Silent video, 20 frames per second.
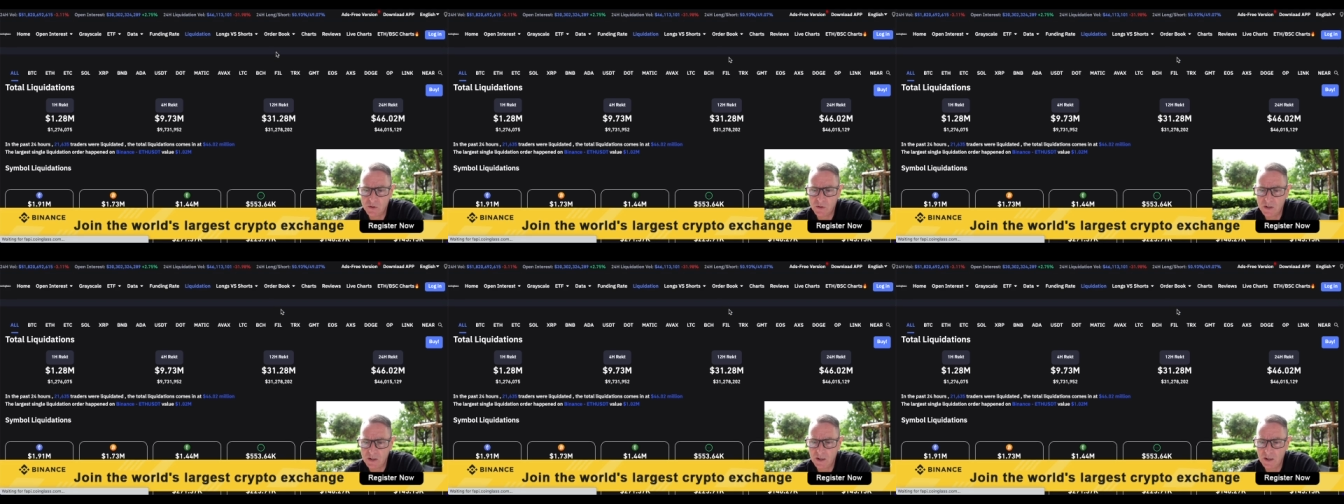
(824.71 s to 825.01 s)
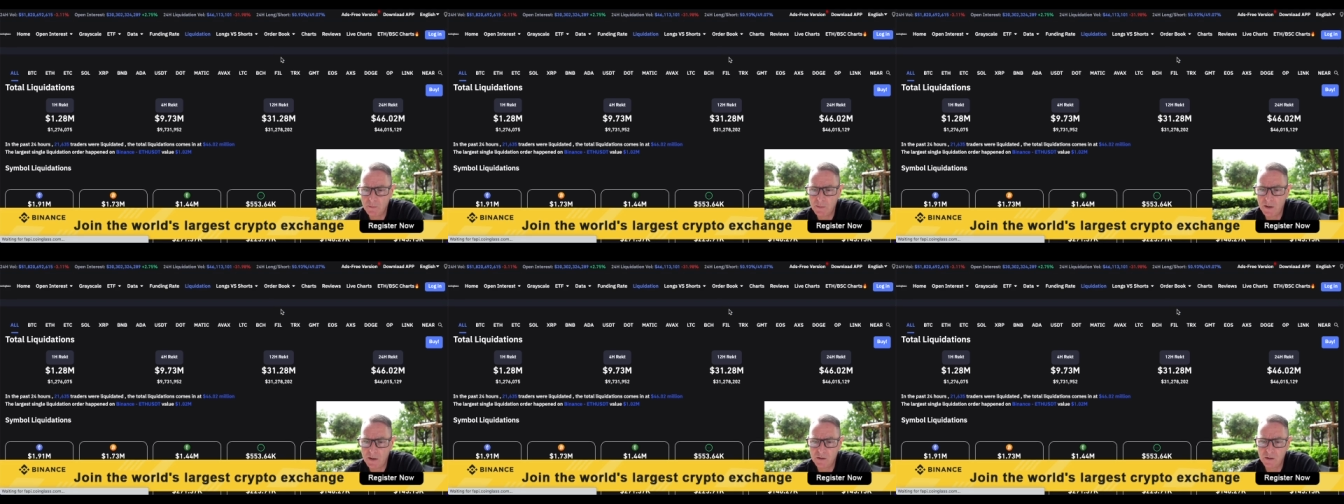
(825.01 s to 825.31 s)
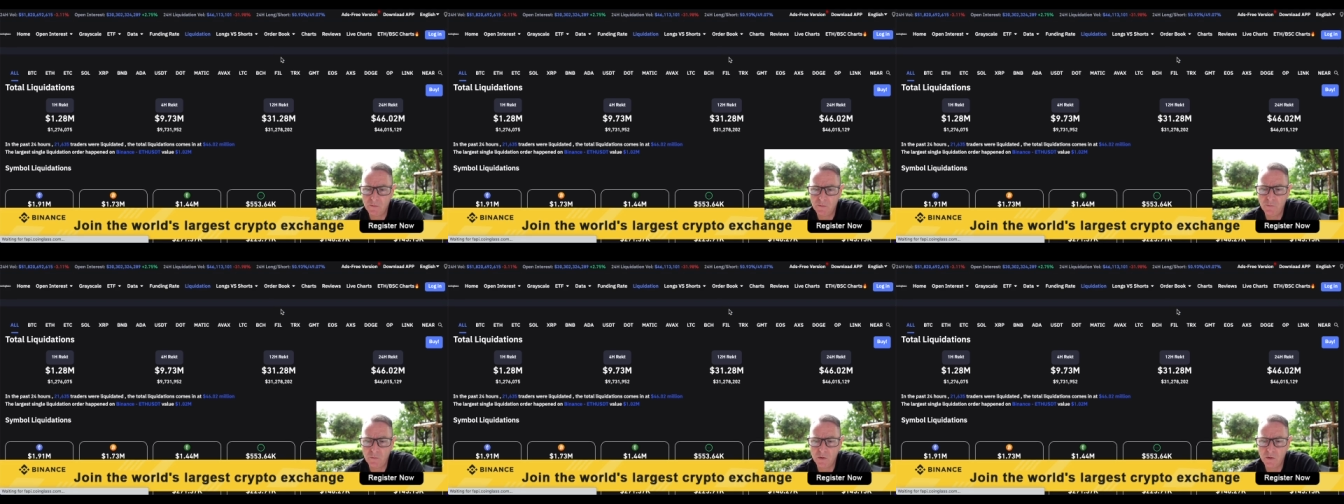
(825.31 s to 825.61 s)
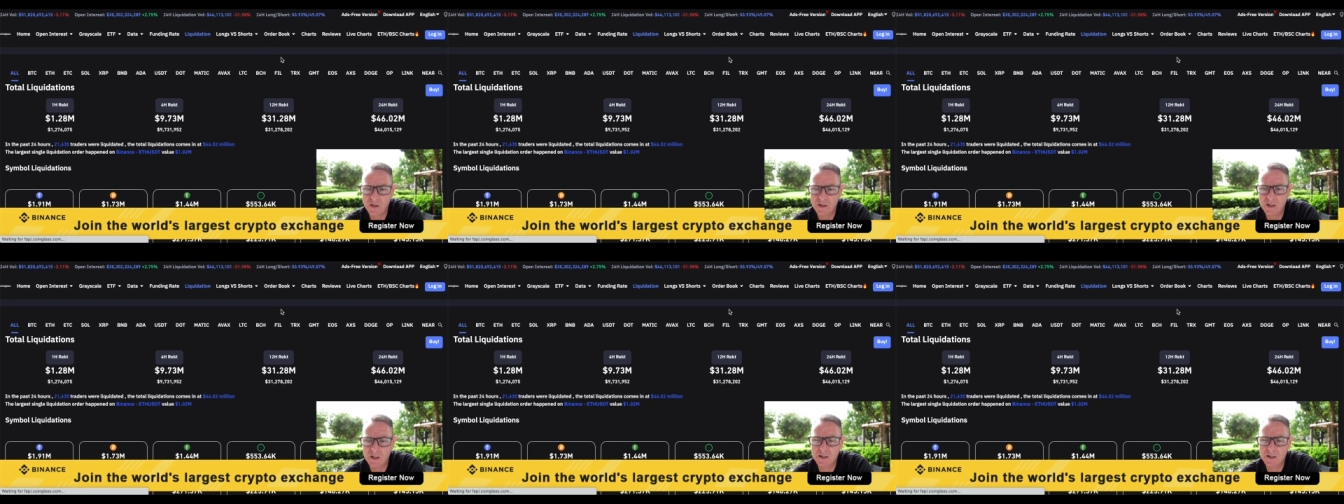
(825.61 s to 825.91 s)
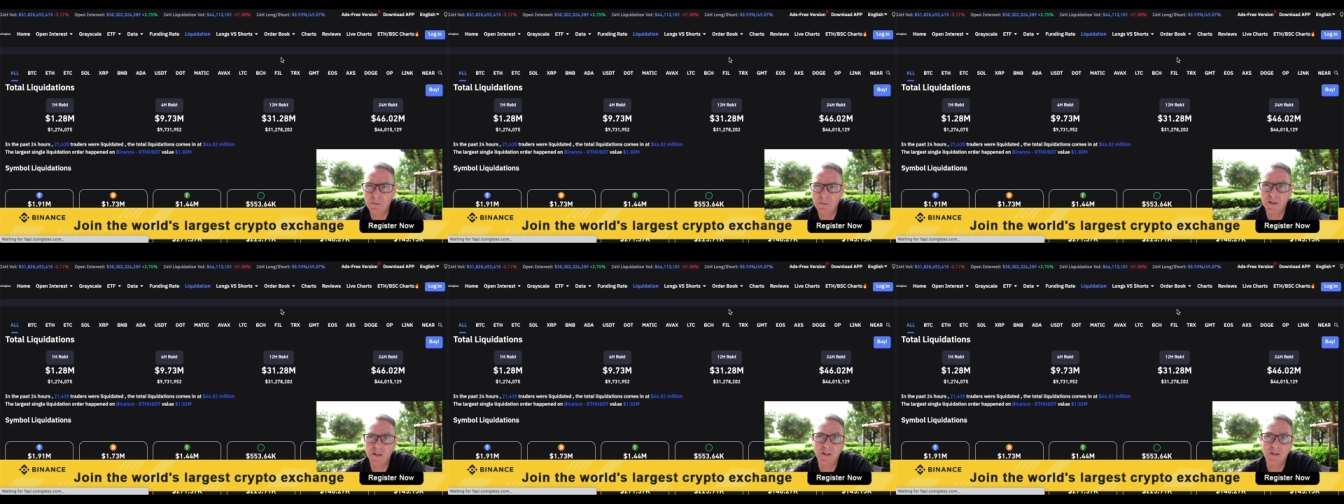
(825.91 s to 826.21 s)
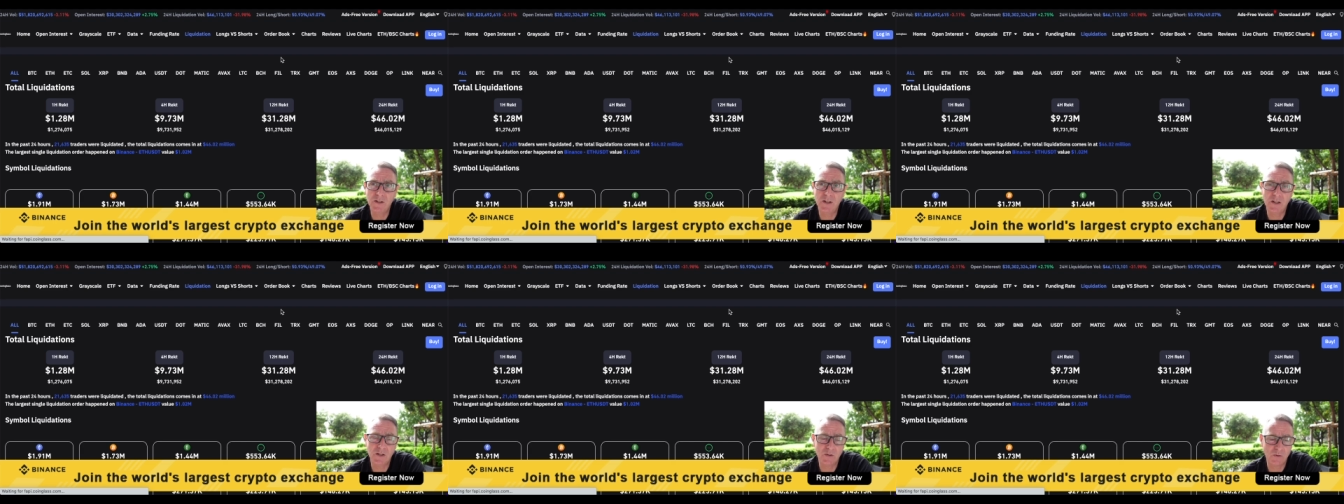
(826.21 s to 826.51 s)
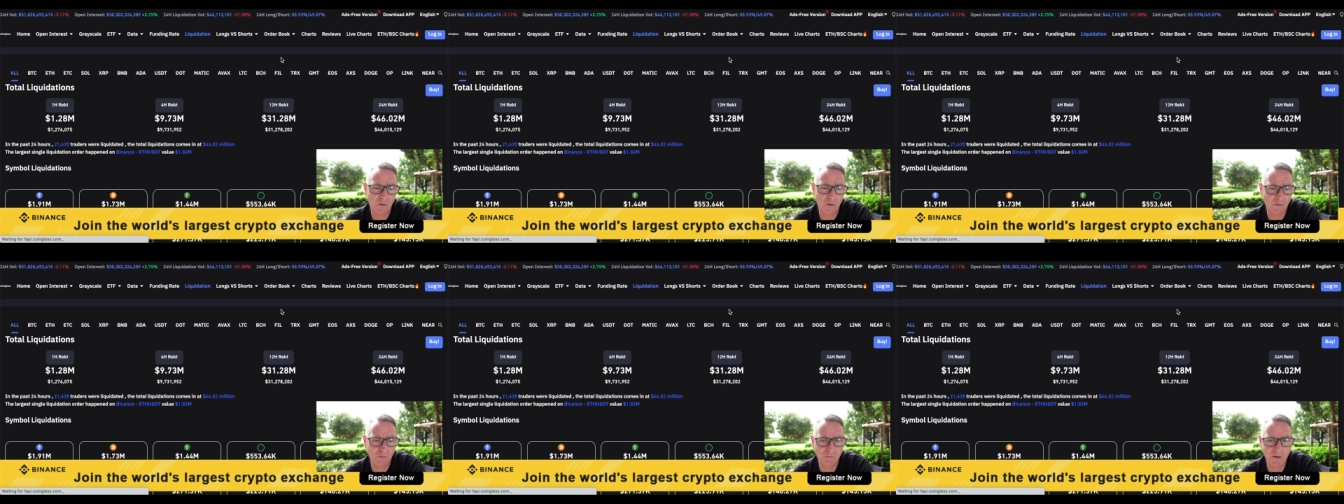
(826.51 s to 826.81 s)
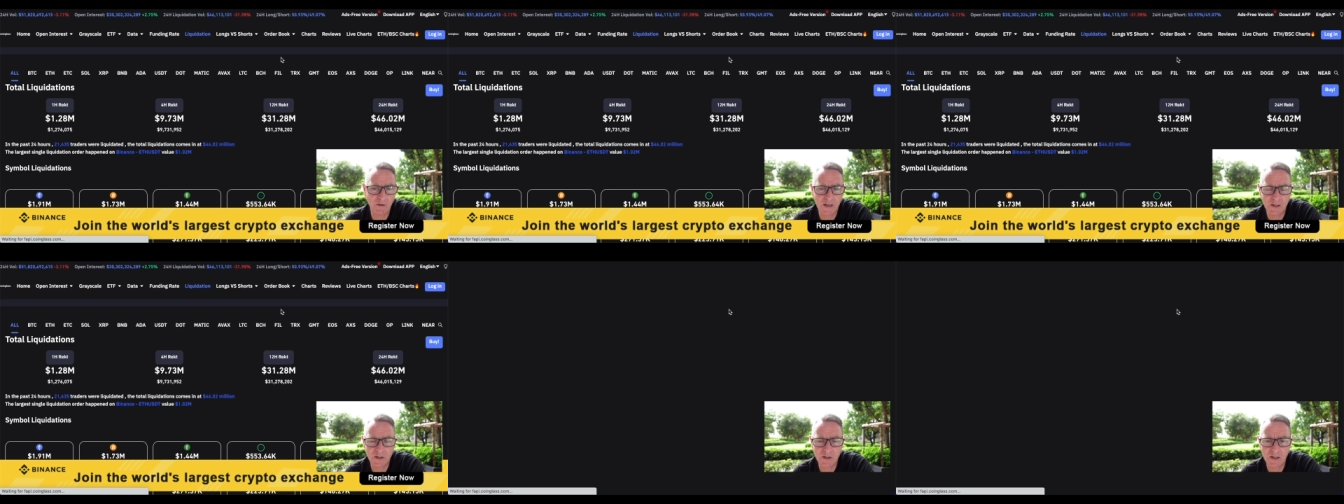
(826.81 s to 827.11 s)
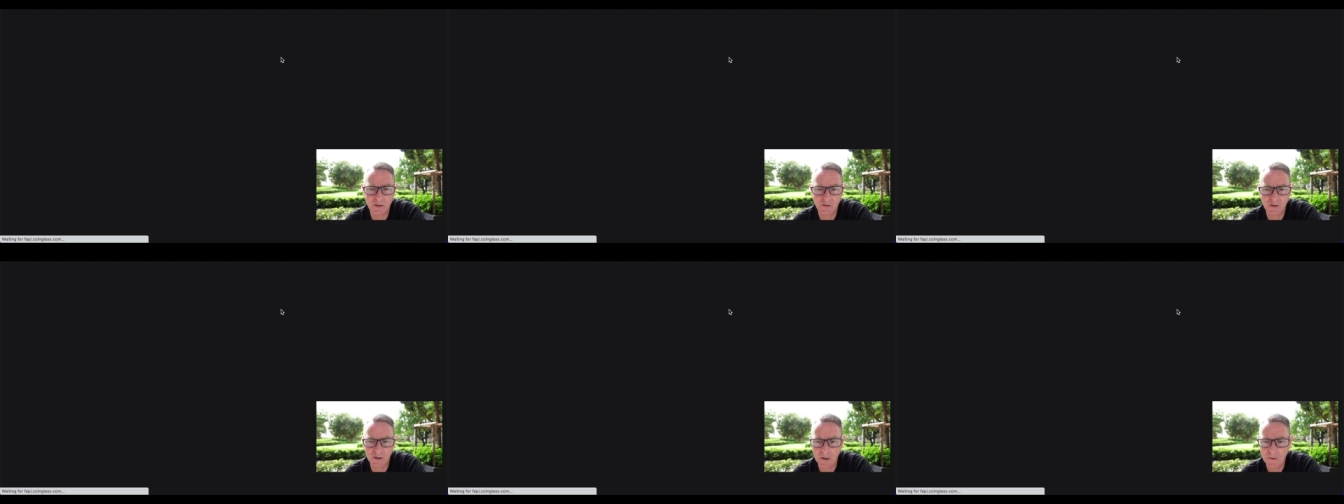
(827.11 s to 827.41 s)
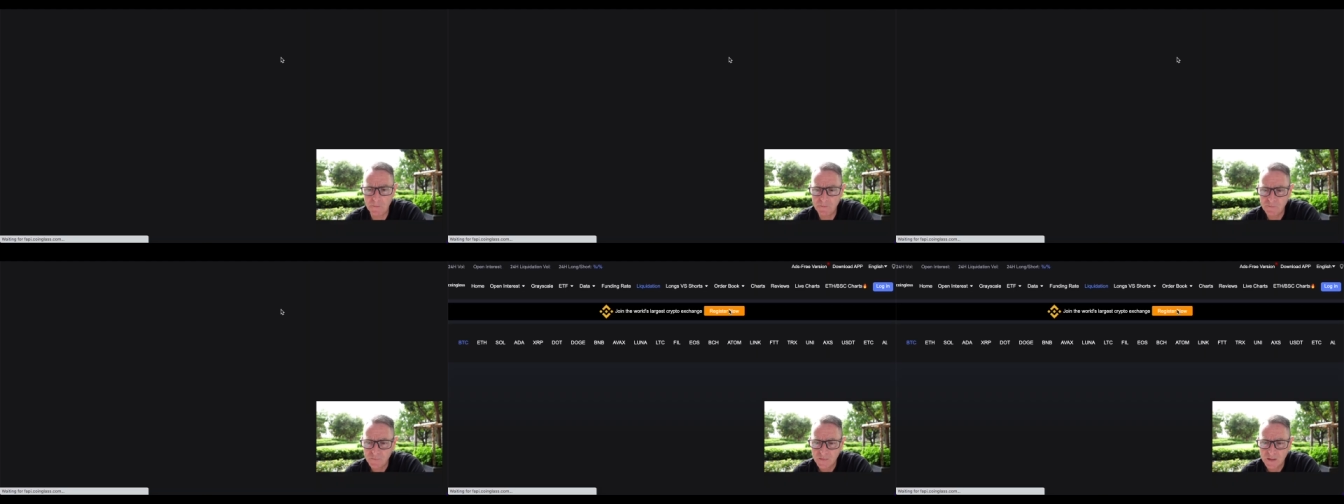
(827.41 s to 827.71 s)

we're seeing about $46 million worth of wreckage out there.